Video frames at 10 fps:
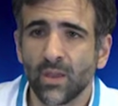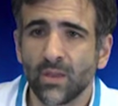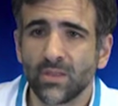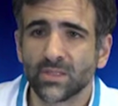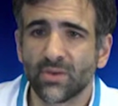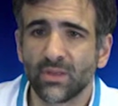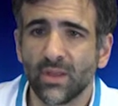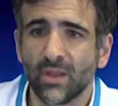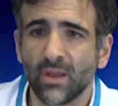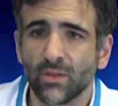this
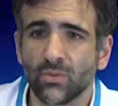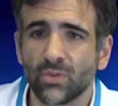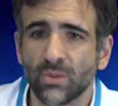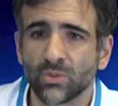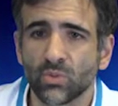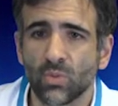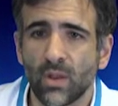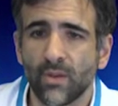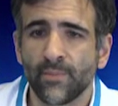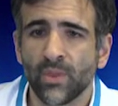criteria in
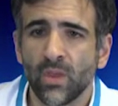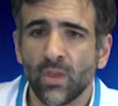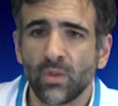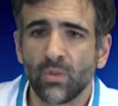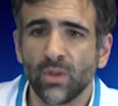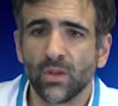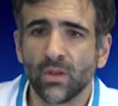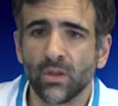2001 with